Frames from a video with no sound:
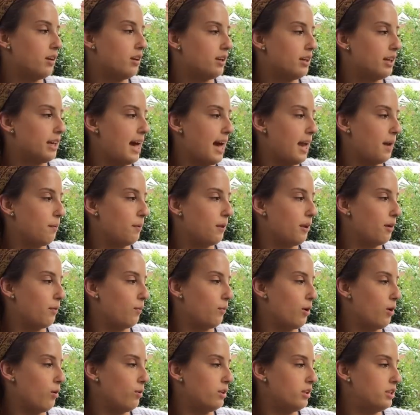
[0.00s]
Caterpillar
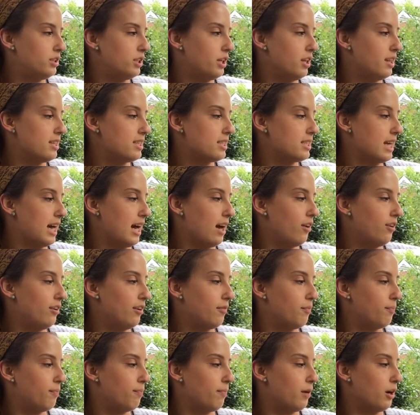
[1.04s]
woke to the sound of
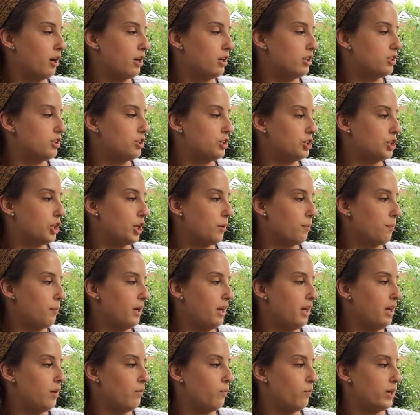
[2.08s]
birds chirping
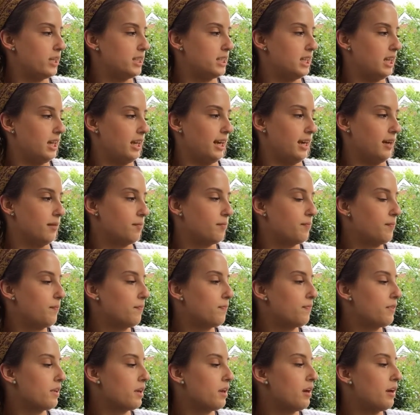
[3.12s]
and whistling.
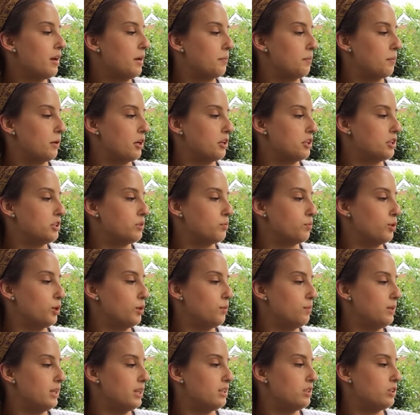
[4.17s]
Birds
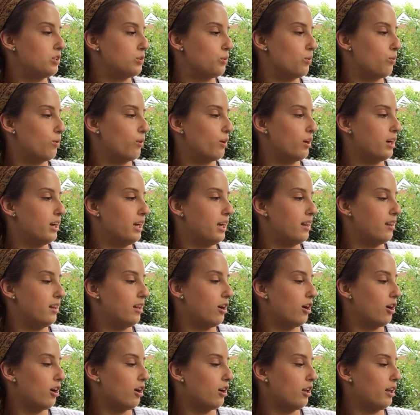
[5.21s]
swooped and soared in the
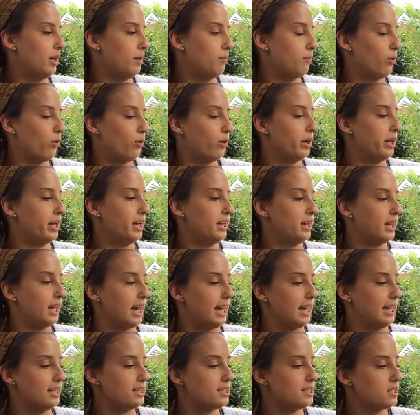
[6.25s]
early morning
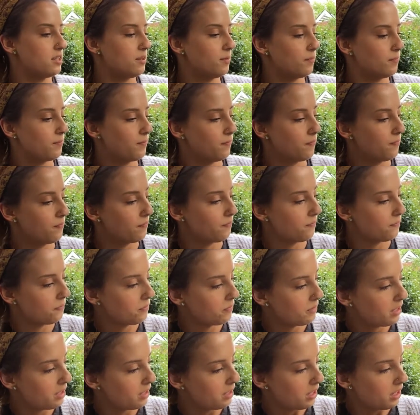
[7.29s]
light.
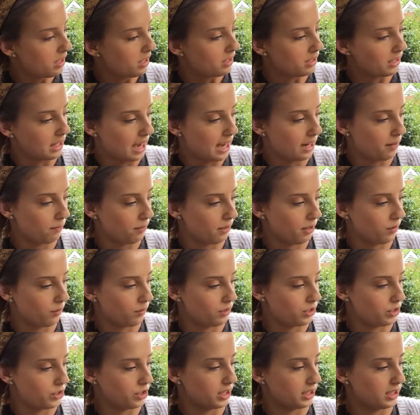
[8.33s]
Caterpillar was
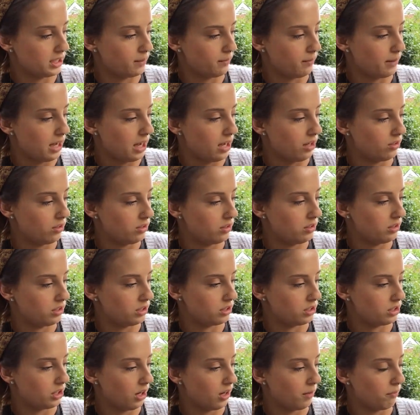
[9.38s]
just about to
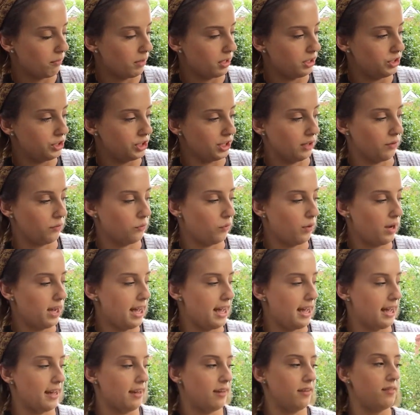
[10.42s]
start munching
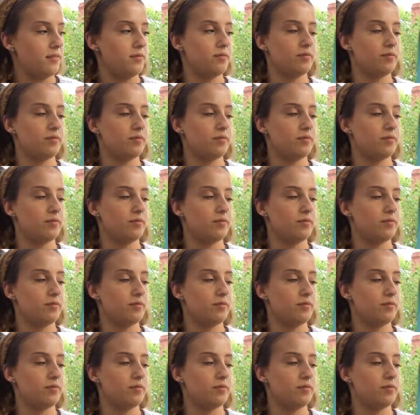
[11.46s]
when...